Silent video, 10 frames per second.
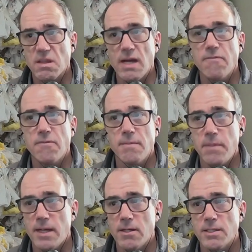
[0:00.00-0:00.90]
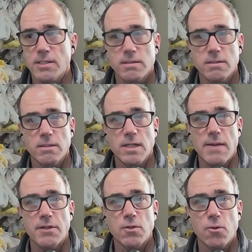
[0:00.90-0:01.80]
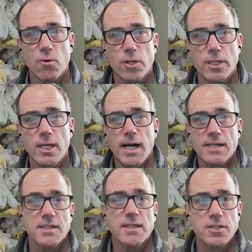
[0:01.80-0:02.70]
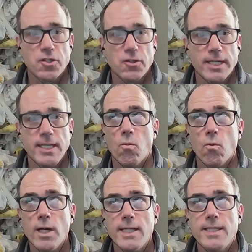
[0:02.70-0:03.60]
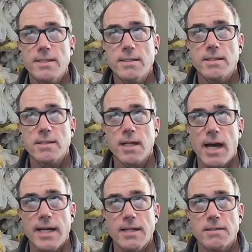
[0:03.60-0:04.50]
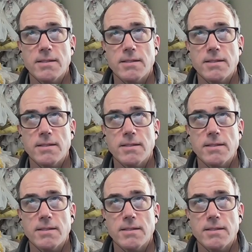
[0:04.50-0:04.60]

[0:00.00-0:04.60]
left the Paris Climate Accord as a country. What is the science